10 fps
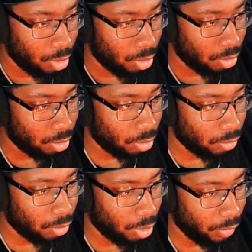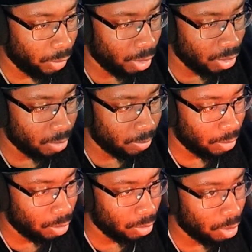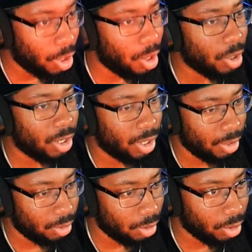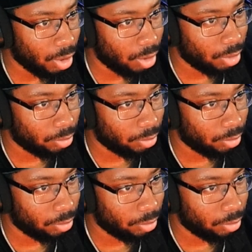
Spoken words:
Security explodes. Oh, okay, okay.